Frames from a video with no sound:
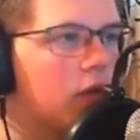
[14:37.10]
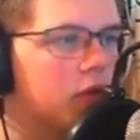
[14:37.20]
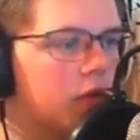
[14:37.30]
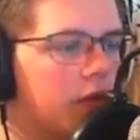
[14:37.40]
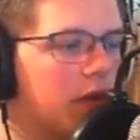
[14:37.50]

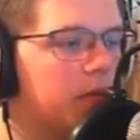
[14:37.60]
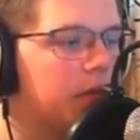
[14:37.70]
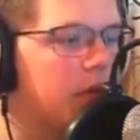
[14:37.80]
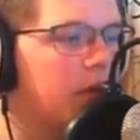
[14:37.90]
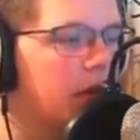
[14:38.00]
and all of those are
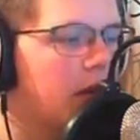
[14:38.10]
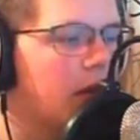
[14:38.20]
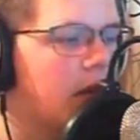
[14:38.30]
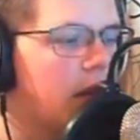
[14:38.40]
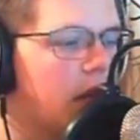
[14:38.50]
filled up.
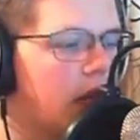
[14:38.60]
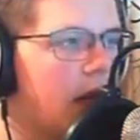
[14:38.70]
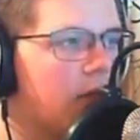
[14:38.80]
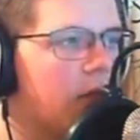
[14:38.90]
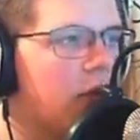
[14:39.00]
So
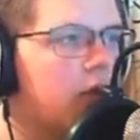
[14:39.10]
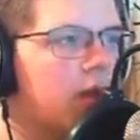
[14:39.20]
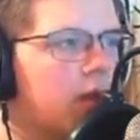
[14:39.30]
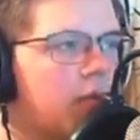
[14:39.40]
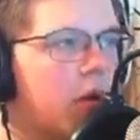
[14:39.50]
I
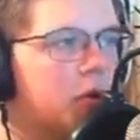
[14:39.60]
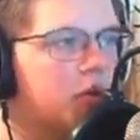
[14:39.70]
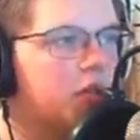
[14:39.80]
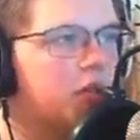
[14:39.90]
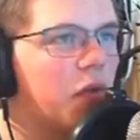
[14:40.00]
have a good
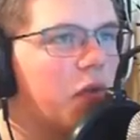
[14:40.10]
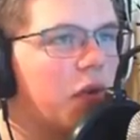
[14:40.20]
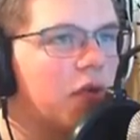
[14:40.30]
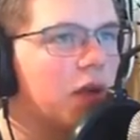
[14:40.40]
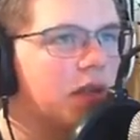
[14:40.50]
amount of
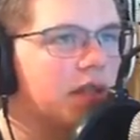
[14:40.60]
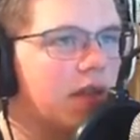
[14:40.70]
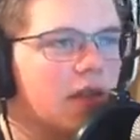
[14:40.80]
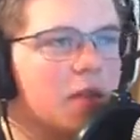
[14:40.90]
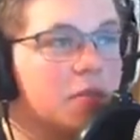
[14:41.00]
potions for
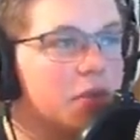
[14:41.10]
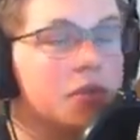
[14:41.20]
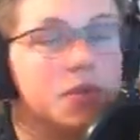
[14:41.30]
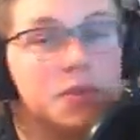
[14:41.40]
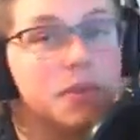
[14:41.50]
the rest of
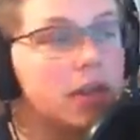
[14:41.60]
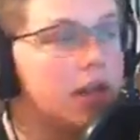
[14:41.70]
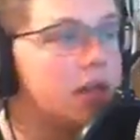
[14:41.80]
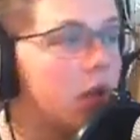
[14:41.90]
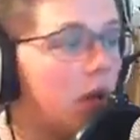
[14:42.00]
the episode,
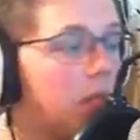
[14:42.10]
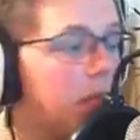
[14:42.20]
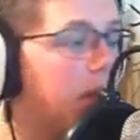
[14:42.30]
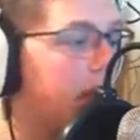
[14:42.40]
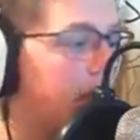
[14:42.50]
which is real
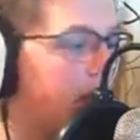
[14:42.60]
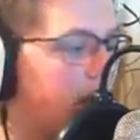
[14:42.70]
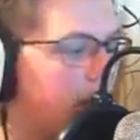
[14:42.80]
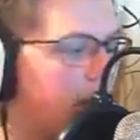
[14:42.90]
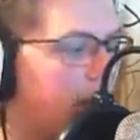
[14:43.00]
nice. So I'm
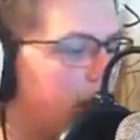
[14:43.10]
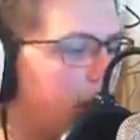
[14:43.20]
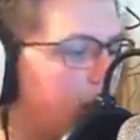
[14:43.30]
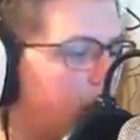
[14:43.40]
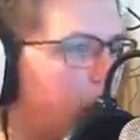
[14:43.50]
gonna
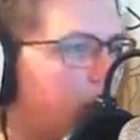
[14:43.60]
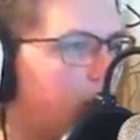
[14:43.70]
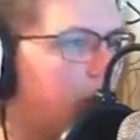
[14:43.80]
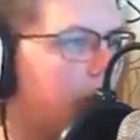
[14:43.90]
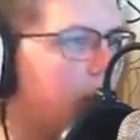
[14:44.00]

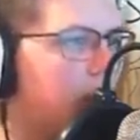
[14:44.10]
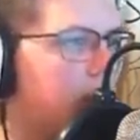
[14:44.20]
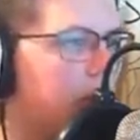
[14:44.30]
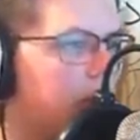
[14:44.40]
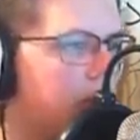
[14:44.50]
keep
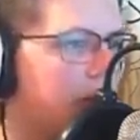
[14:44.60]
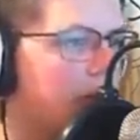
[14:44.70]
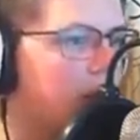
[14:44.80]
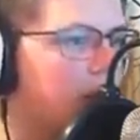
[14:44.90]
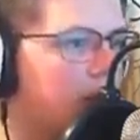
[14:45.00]
working. Let me
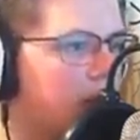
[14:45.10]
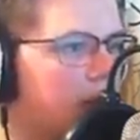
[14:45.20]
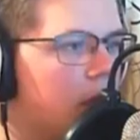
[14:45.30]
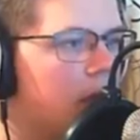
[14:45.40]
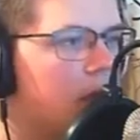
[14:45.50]
jump down
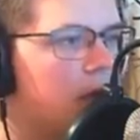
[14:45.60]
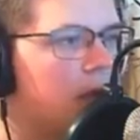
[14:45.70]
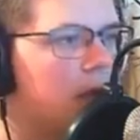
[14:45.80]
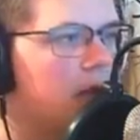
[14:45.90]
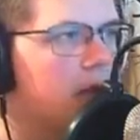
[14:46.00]
though.
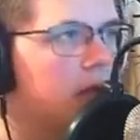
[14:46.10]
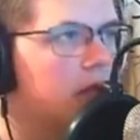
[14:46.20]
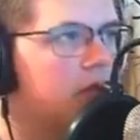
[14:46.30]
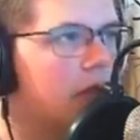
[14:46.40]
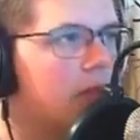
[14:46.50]

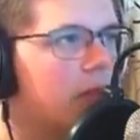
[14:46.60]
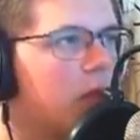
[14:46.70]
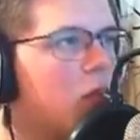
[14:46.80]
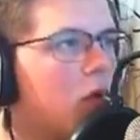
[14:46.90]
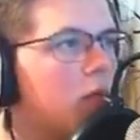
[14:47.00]

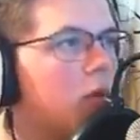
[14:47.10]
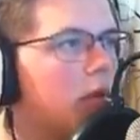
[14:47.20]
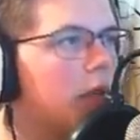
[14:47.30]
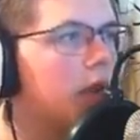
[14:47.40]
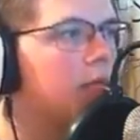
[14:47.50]
So yeah, I made
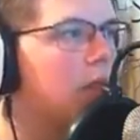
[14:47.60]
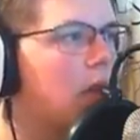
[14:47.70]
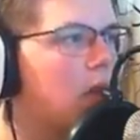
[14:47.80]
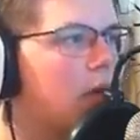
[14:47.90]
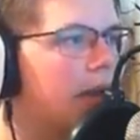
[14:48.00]
one more
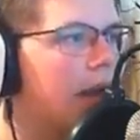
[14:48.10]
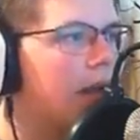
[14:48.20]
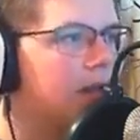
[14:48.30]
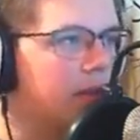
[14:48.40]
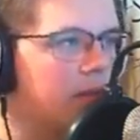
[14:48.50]
layer
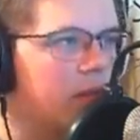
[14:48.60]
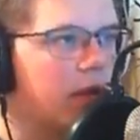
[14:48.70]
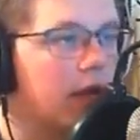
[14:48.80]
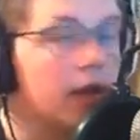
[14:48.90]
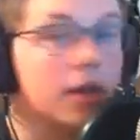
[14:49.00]
below, and now
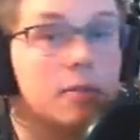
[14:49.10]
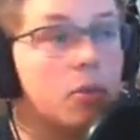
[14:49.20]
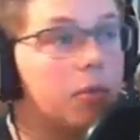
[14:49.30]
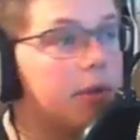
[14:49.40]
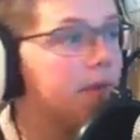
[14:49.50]
that's what I'm
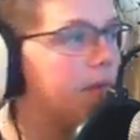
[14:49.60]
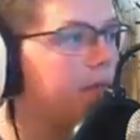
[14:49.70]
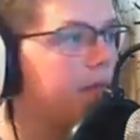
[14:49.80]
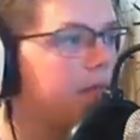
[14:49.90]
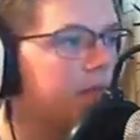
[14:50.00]
working on at the
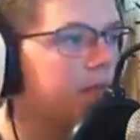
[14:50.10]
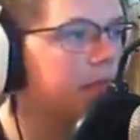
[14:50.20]
moment.